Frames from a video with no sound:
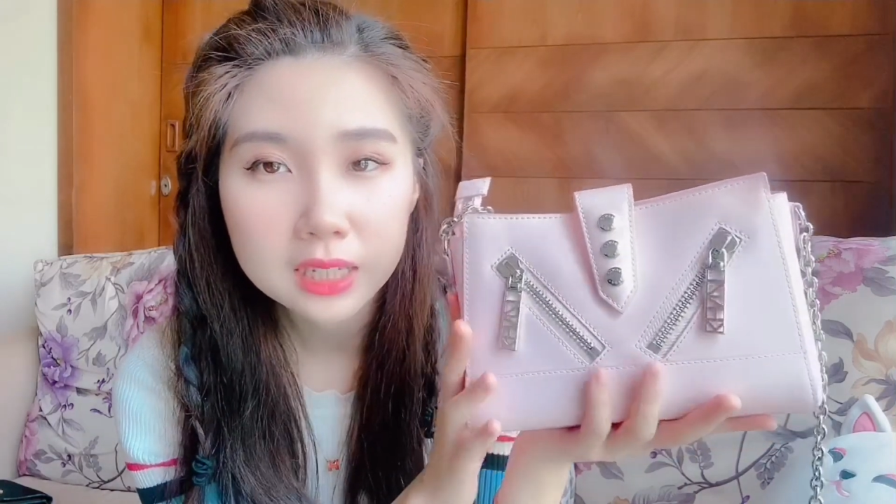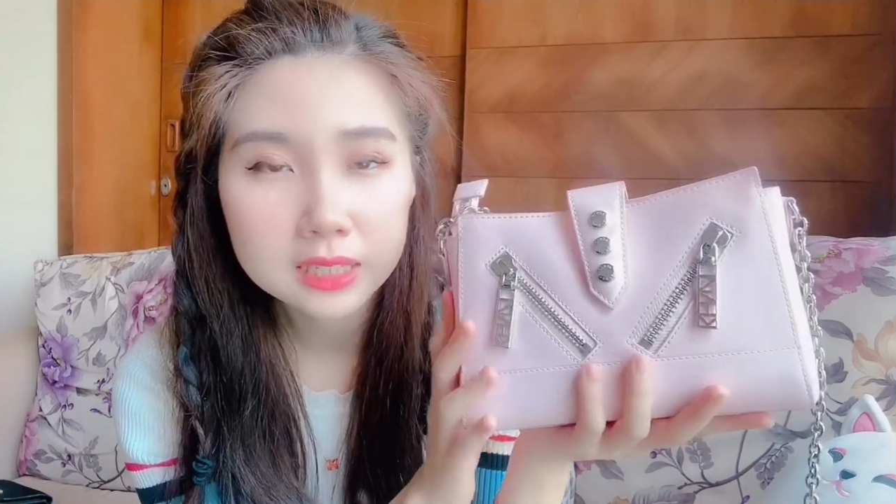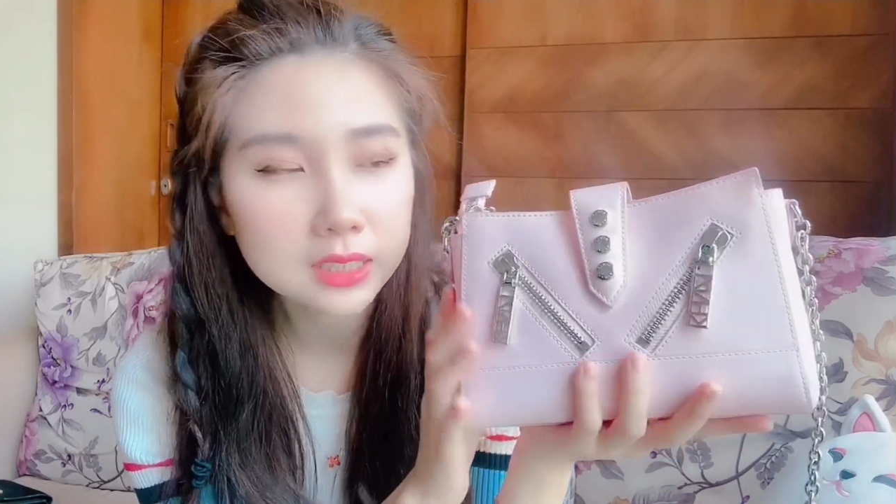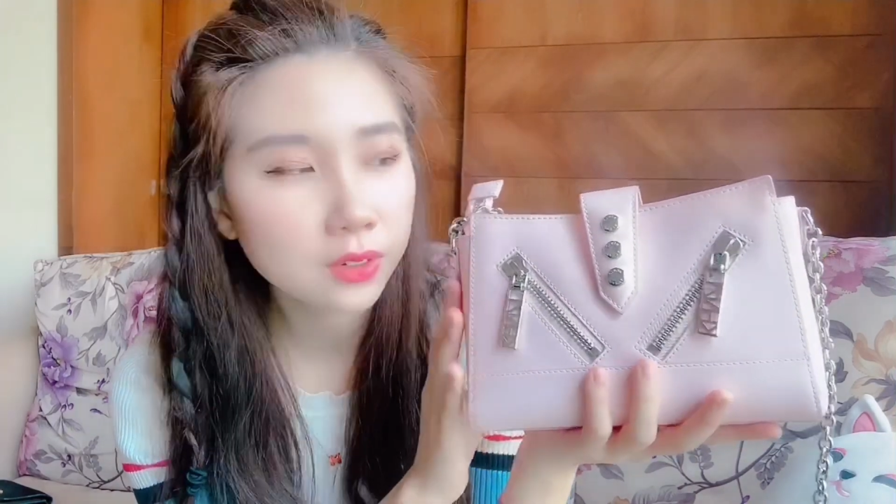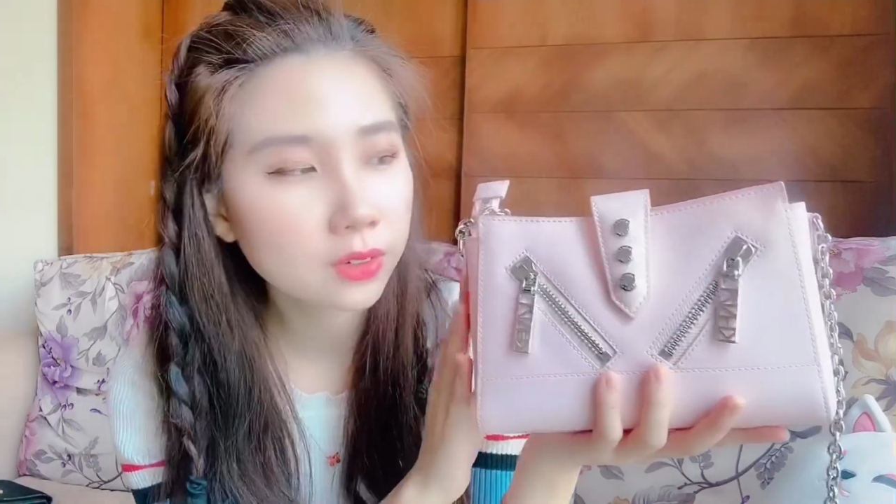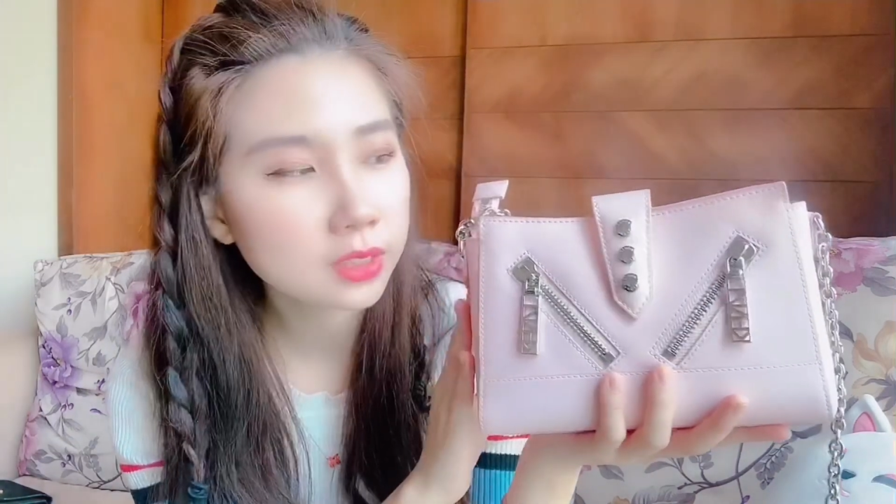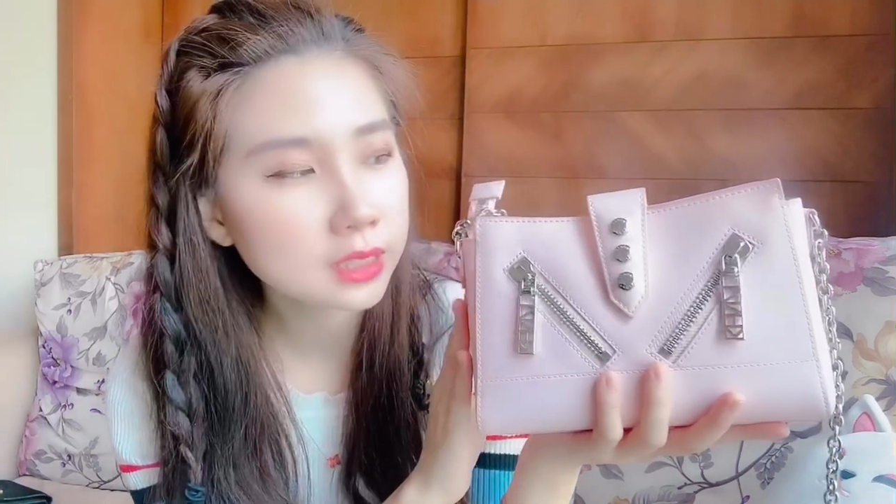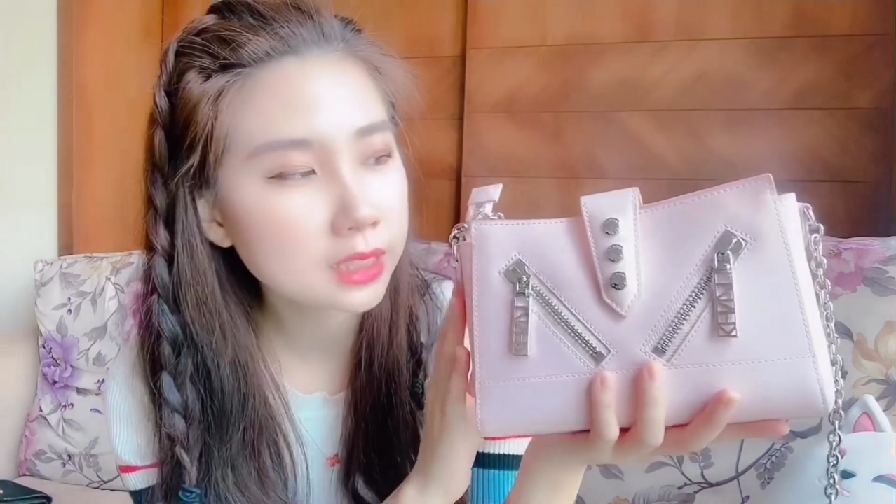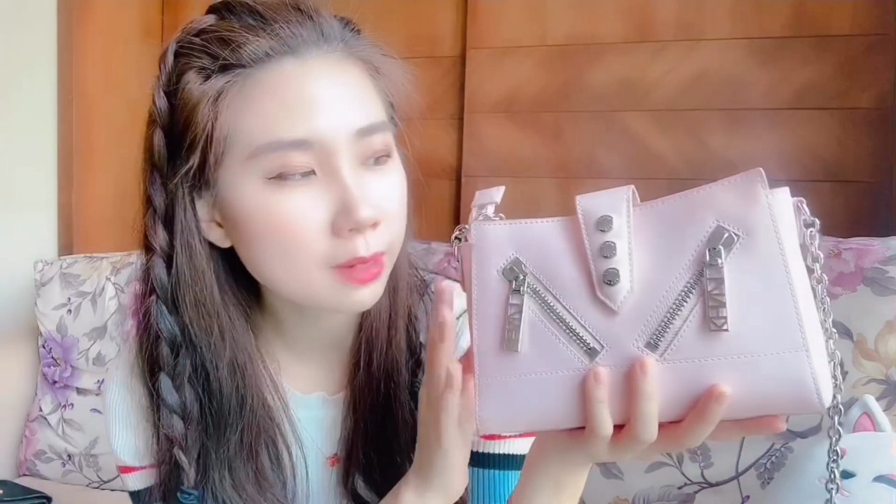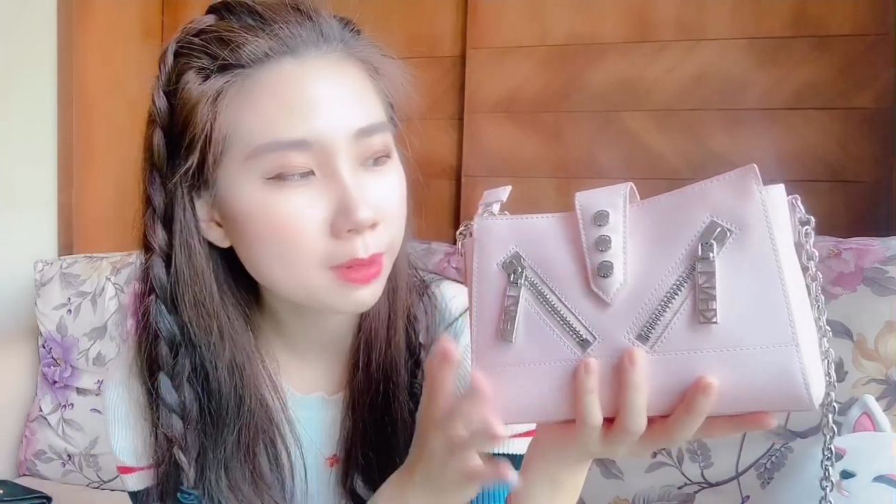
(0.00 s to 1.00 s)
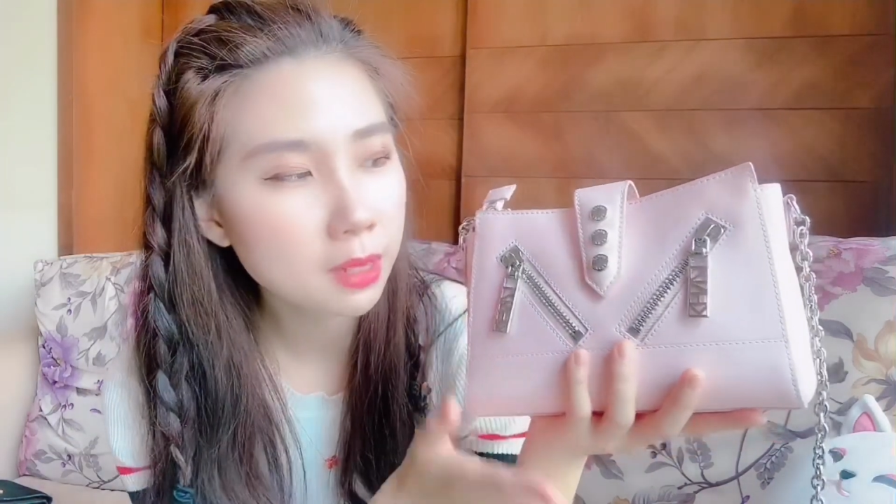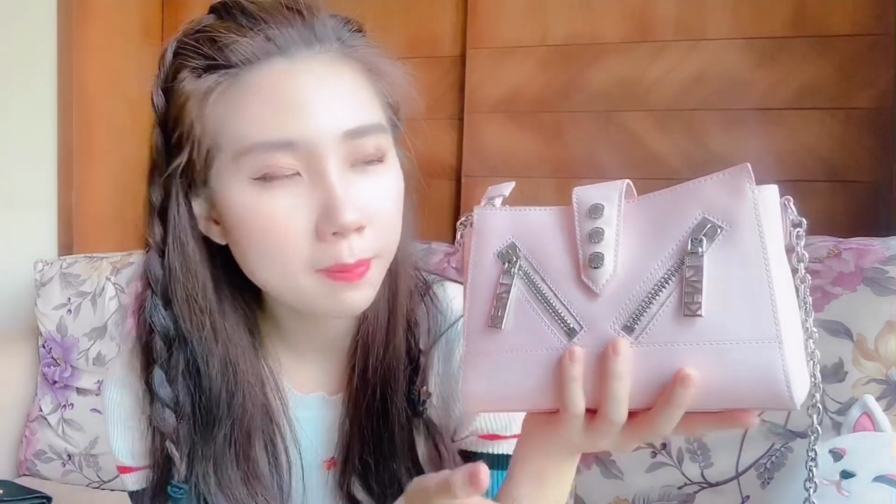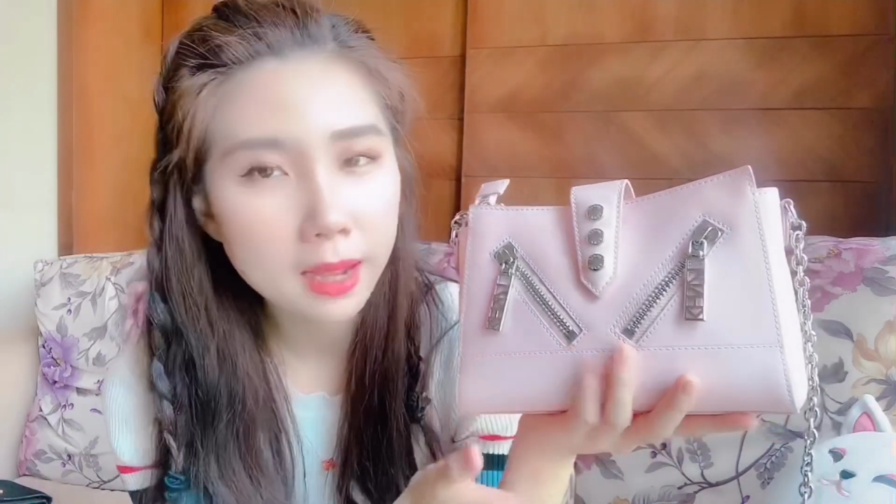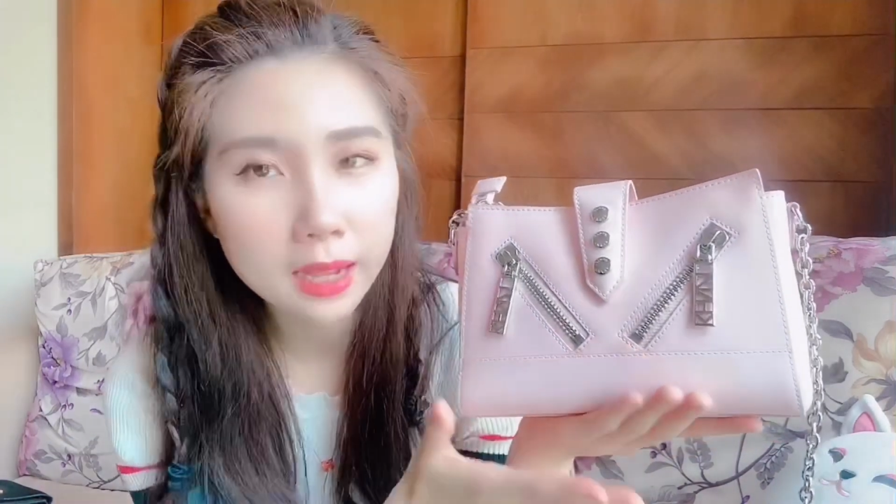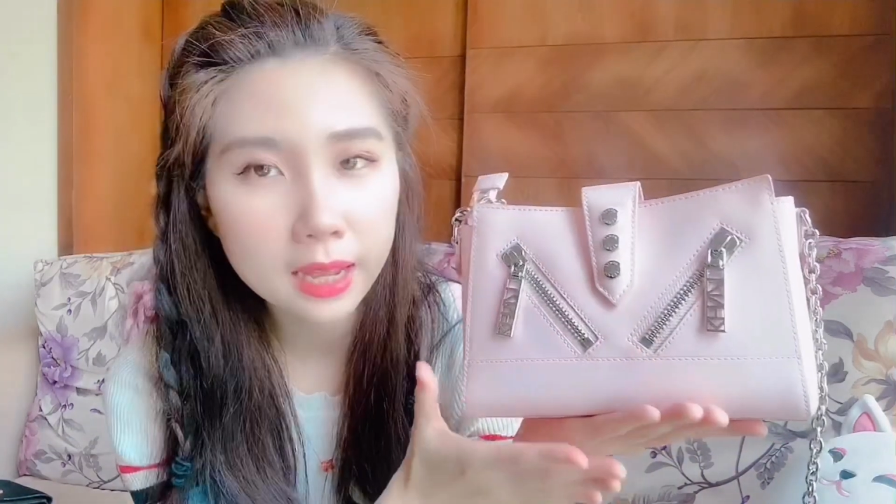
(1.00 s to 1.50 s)
So this is their mini
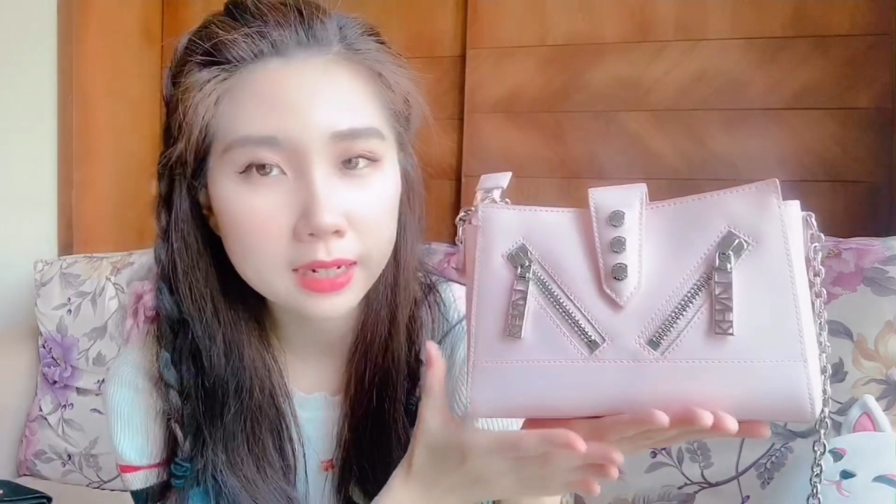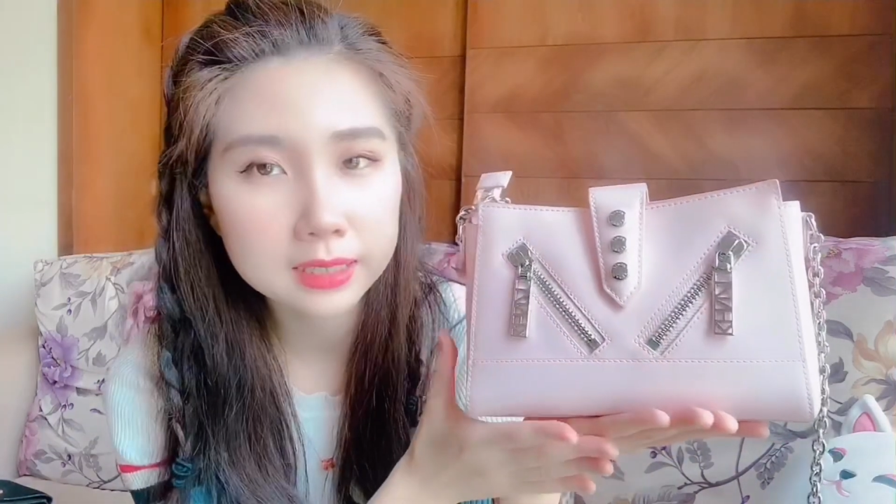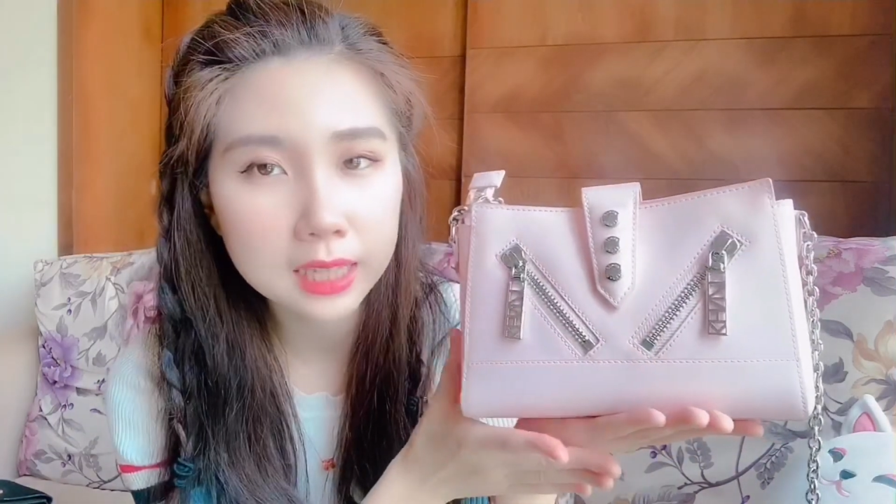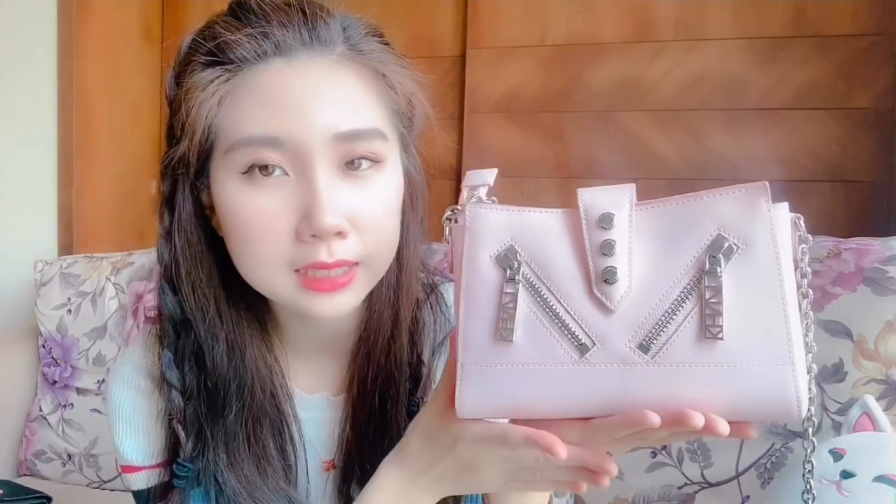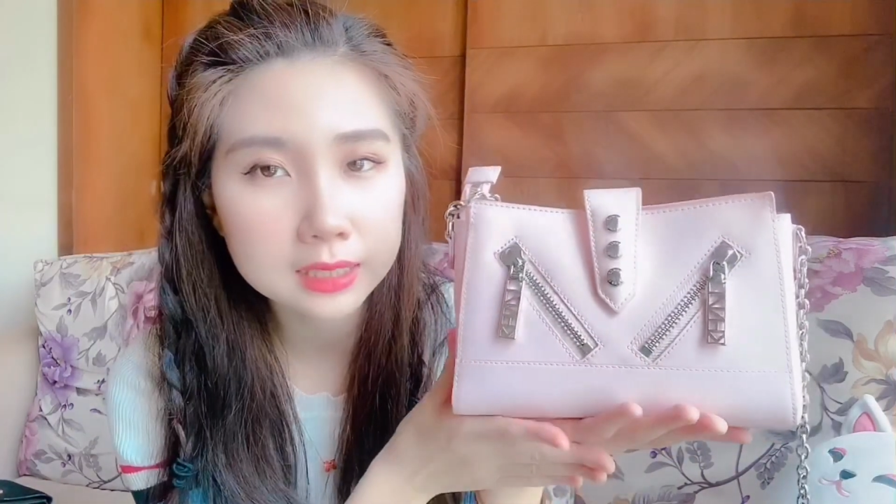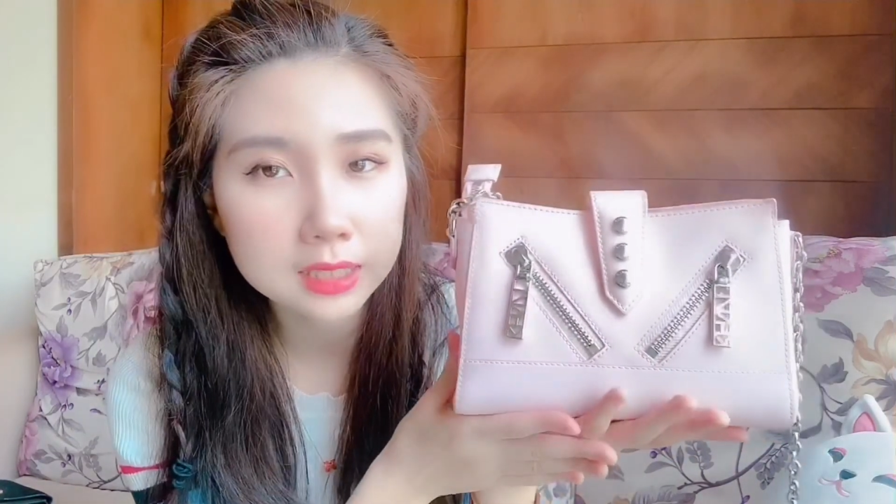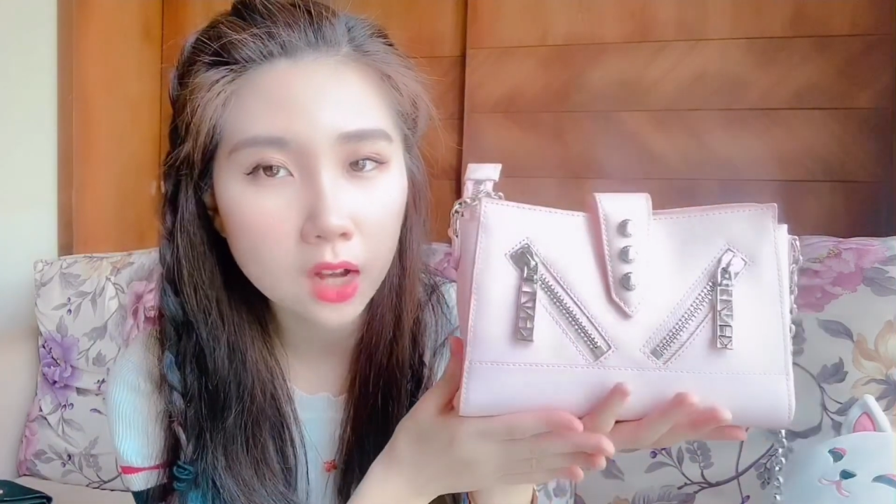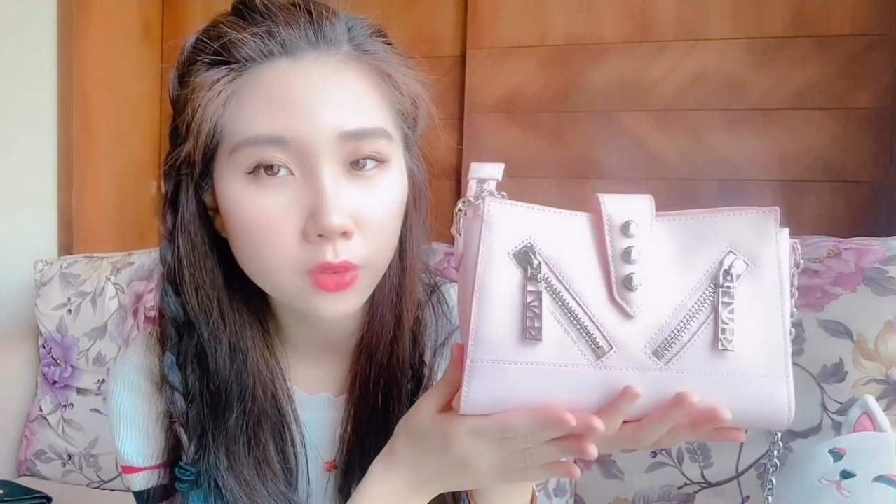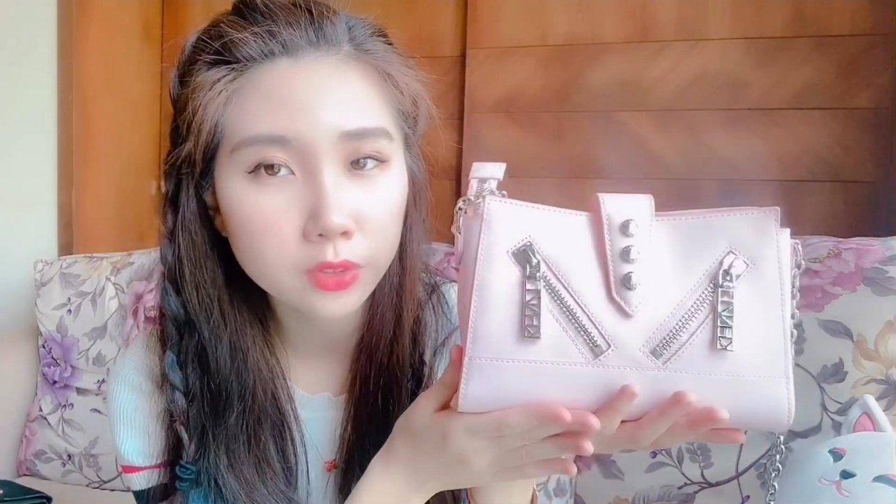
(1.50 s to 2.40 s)
bag and the size itself